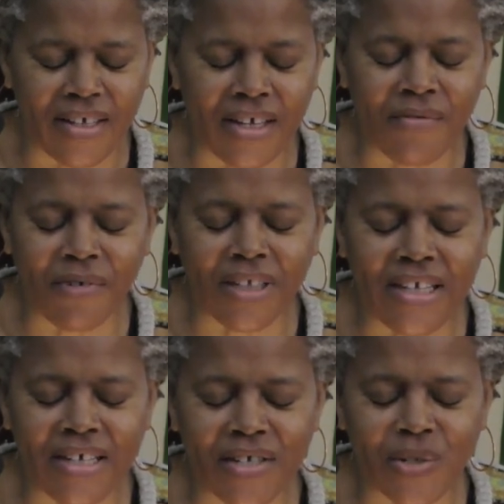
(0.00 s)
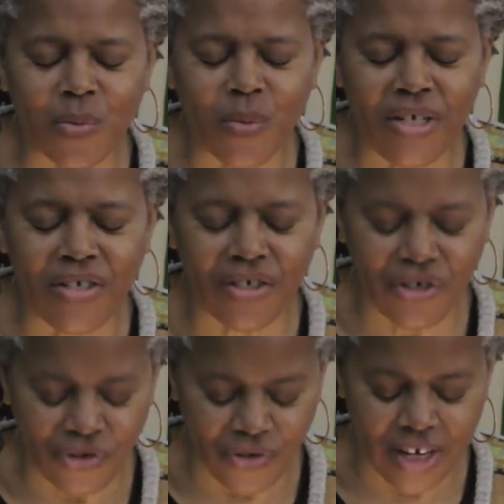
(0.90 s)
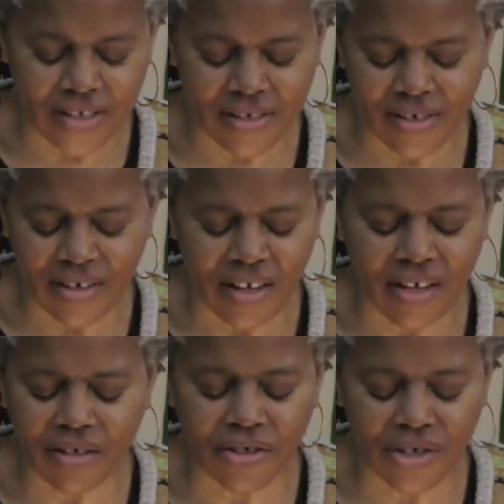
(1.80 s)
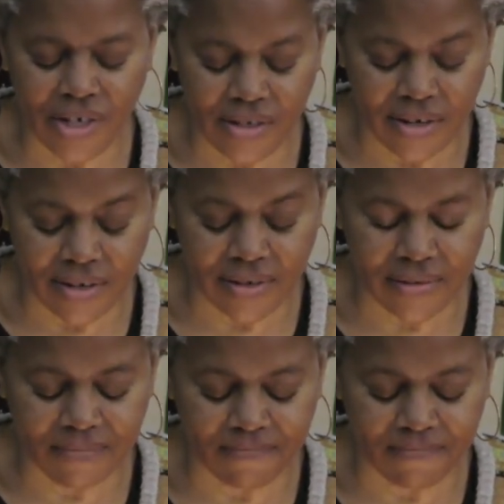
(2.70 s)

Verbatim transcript: It really is sweet to trust in Jesus.